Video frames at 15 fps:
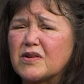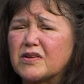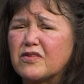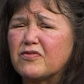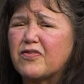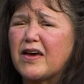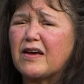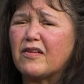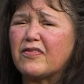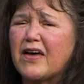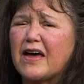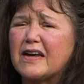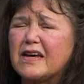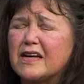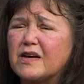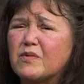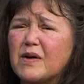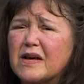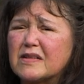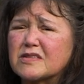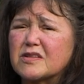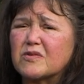and you failed that
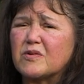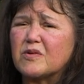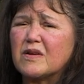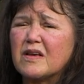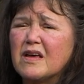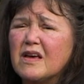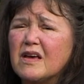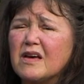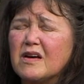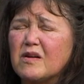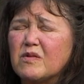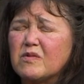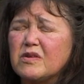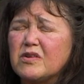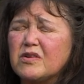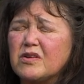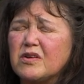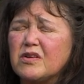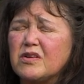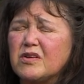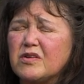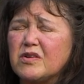anyway, so
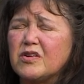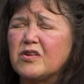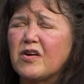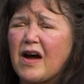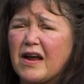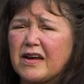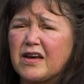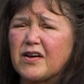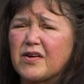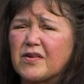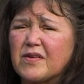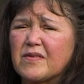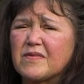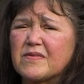you're out of here.